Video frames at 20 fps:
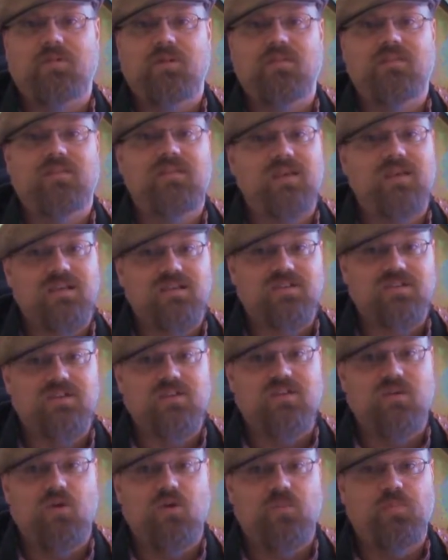play licks
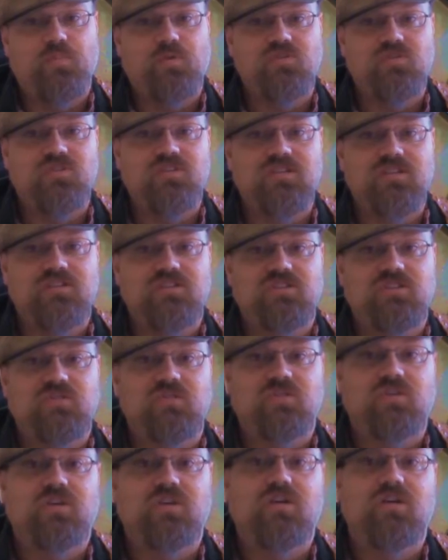in open D
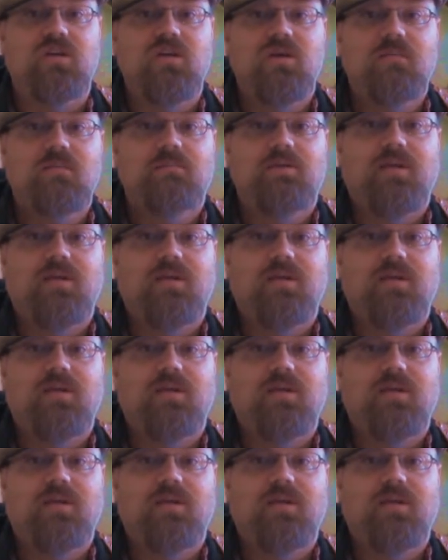tuning,